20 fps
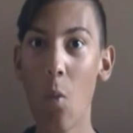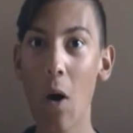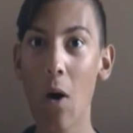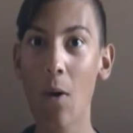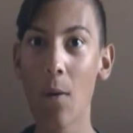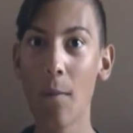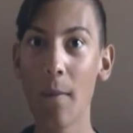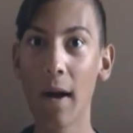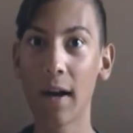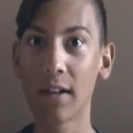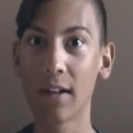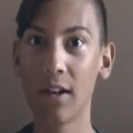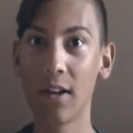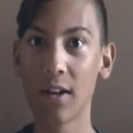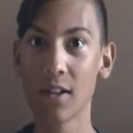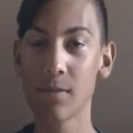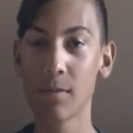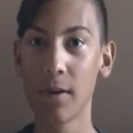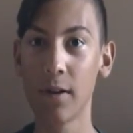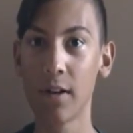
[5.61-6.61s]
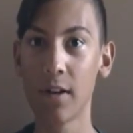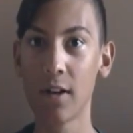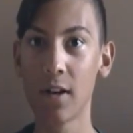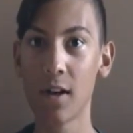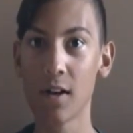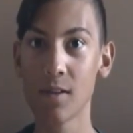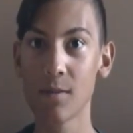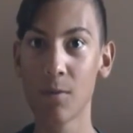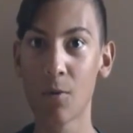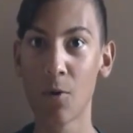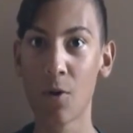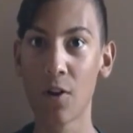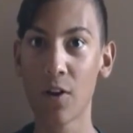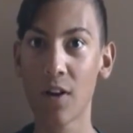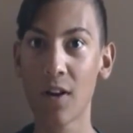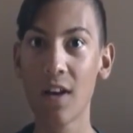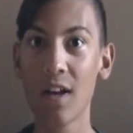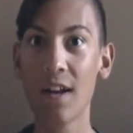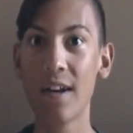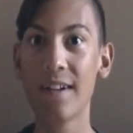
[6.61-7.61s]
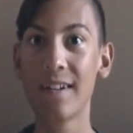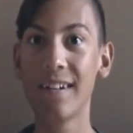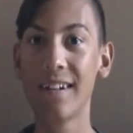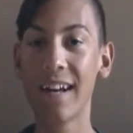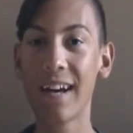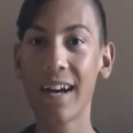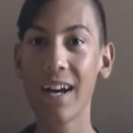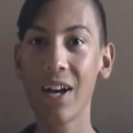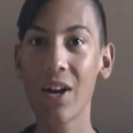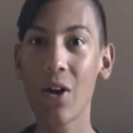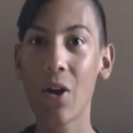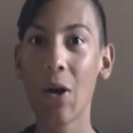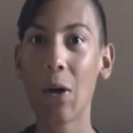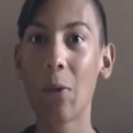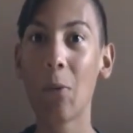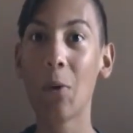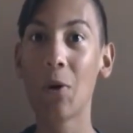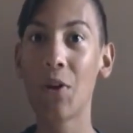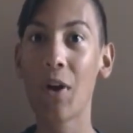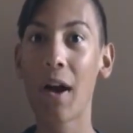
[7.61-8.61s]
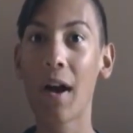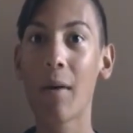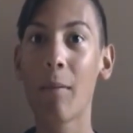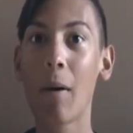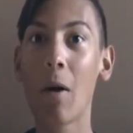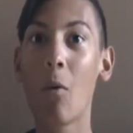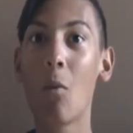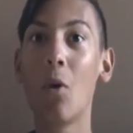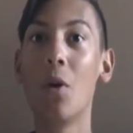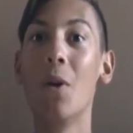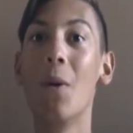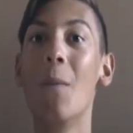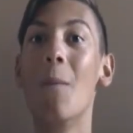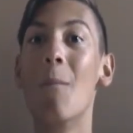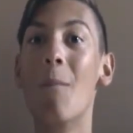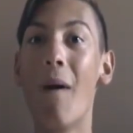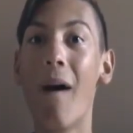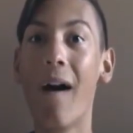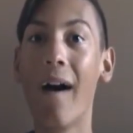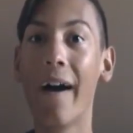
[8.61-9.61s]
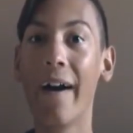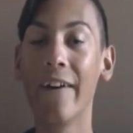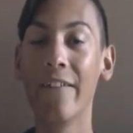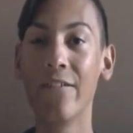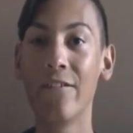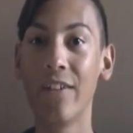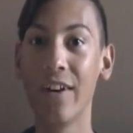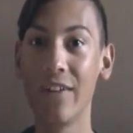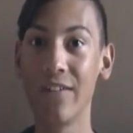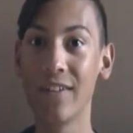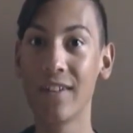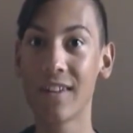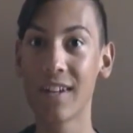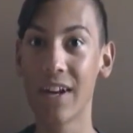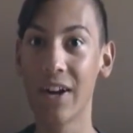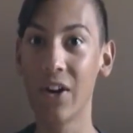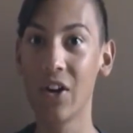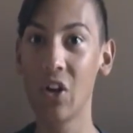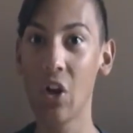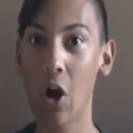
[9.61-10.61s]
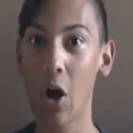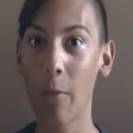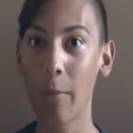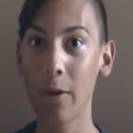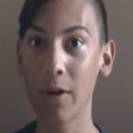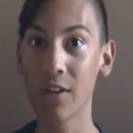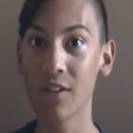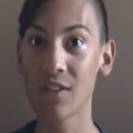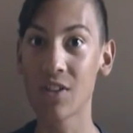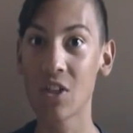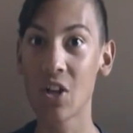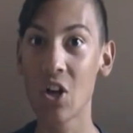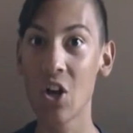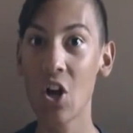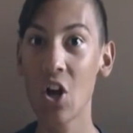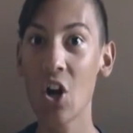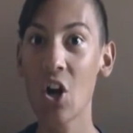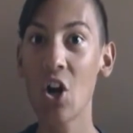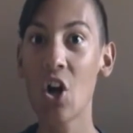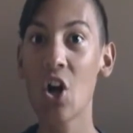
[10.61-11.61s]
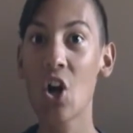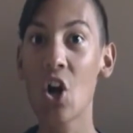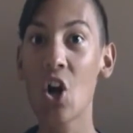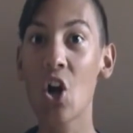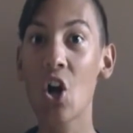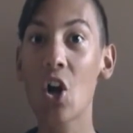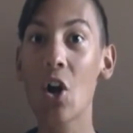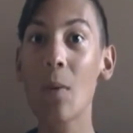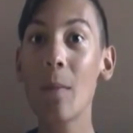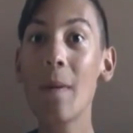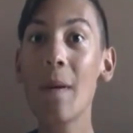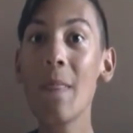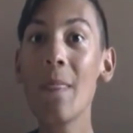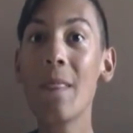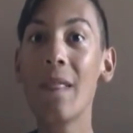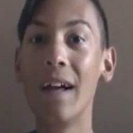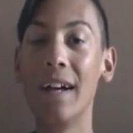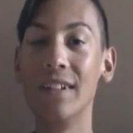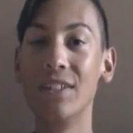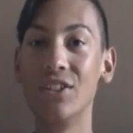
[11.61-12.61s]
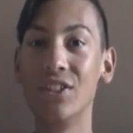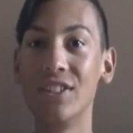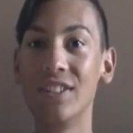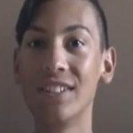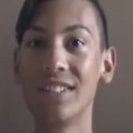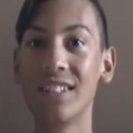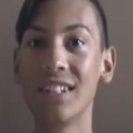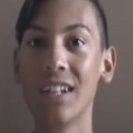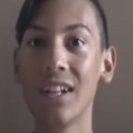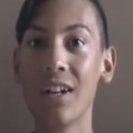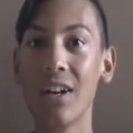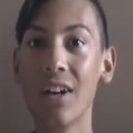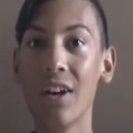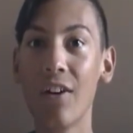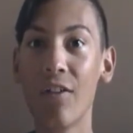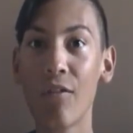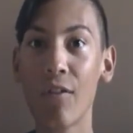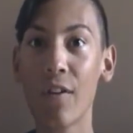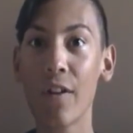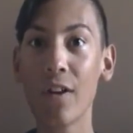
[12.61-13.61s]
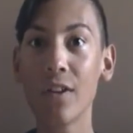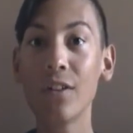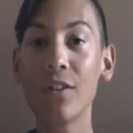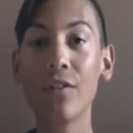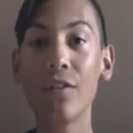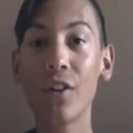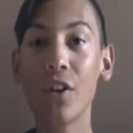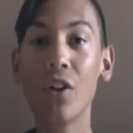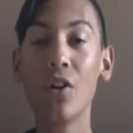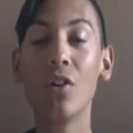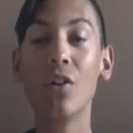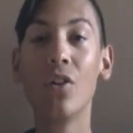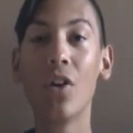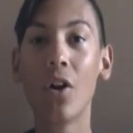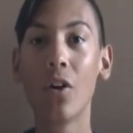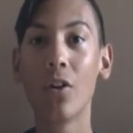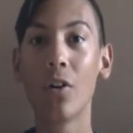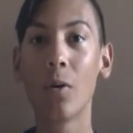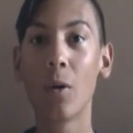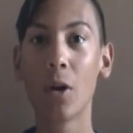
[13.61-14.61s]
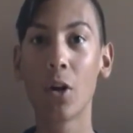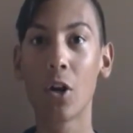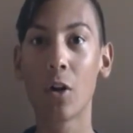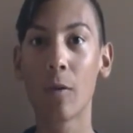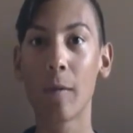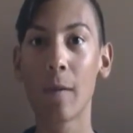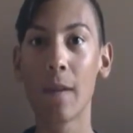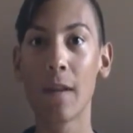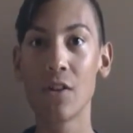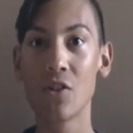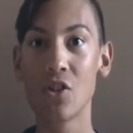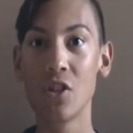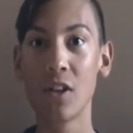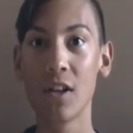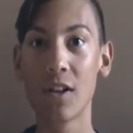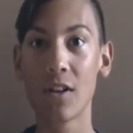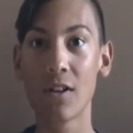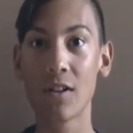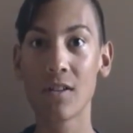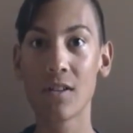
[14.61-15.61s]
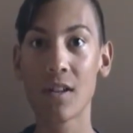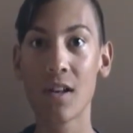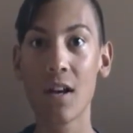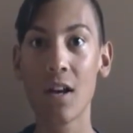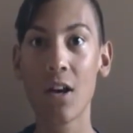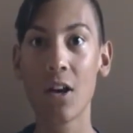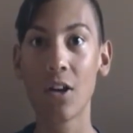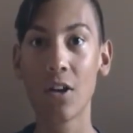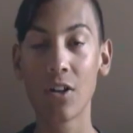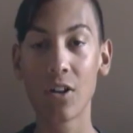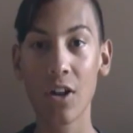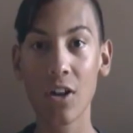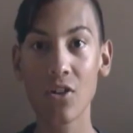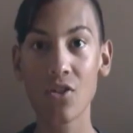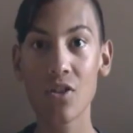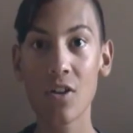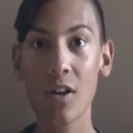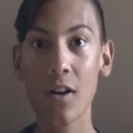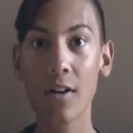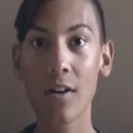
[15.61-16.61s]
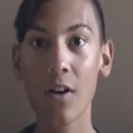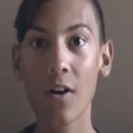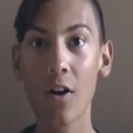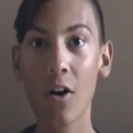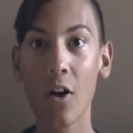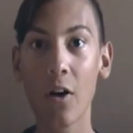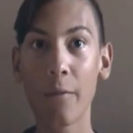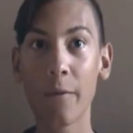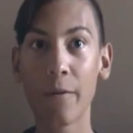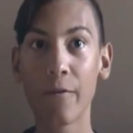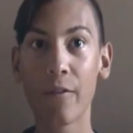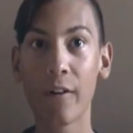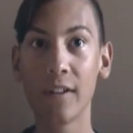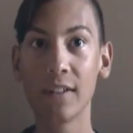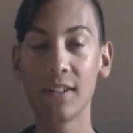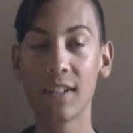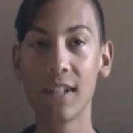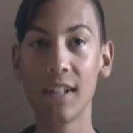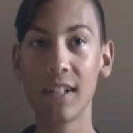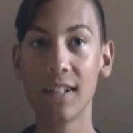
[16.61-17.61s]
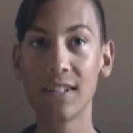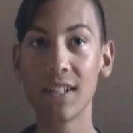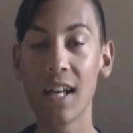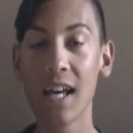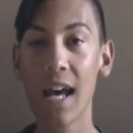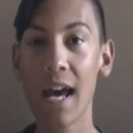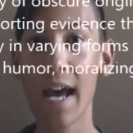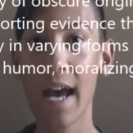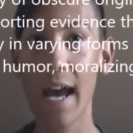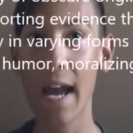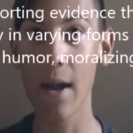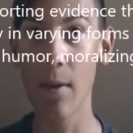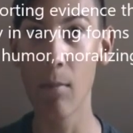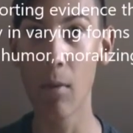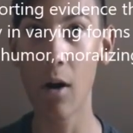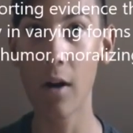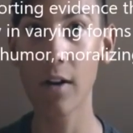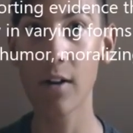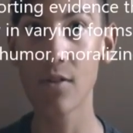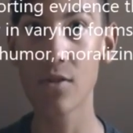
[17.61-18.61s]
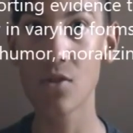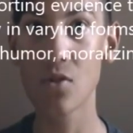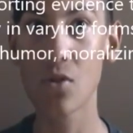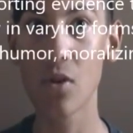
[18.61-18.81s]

welcome back to Unexplained and Unexplored. Today, we're talking about one of my favorite scary topics, urban legends. For those of you who don't know what an urban legend is, dictionary.com defines it as a modern